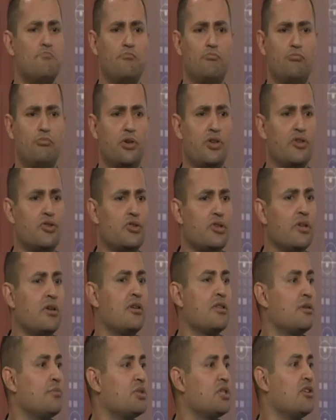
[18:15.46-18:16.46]
consider
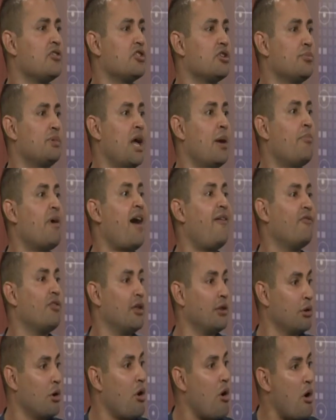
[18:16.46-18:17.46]
themselves to be above the
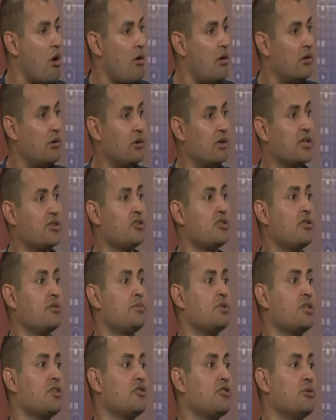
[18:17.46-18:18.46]
law or consider
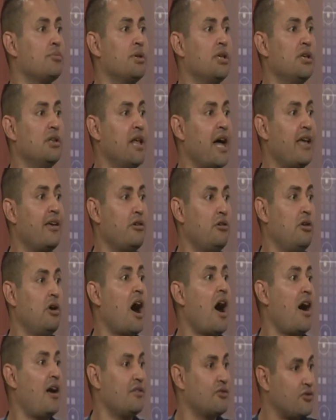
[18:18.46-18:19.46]
themselves to be like
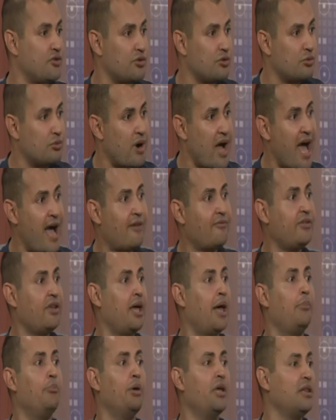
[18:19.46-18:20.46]
gods who have the
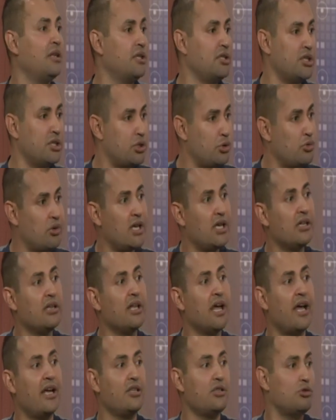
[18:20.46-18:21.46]
ability to kill
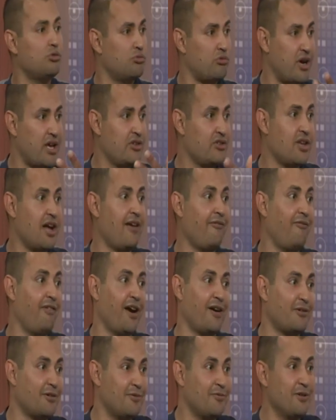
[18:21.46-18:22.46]
and to raise, like
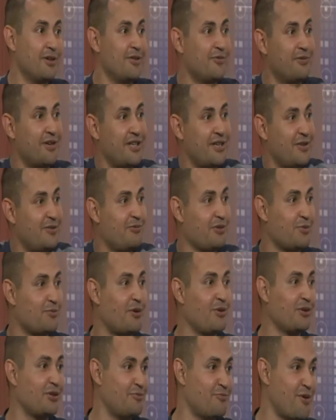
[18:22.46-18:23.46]
Pharaoh when he
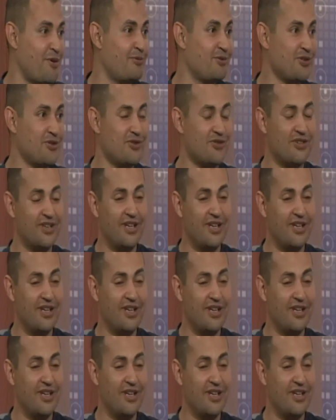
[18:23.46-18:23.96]
spoke to Moses.